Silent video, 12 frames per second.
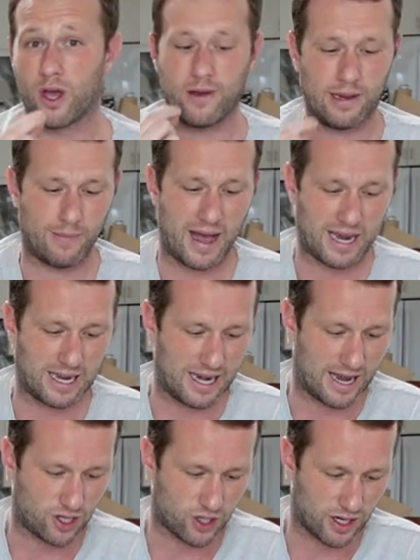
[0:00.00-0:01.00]
going back
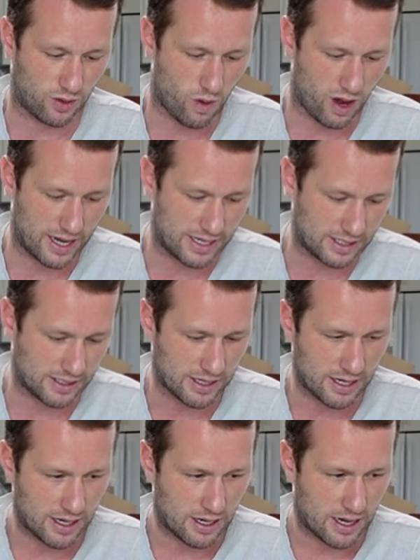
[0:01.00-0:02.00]

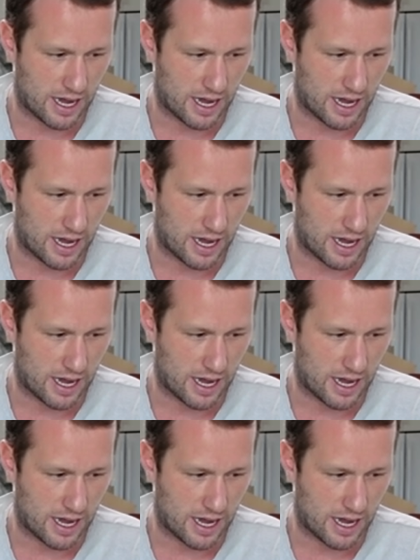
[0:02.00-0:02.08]
electric-wise.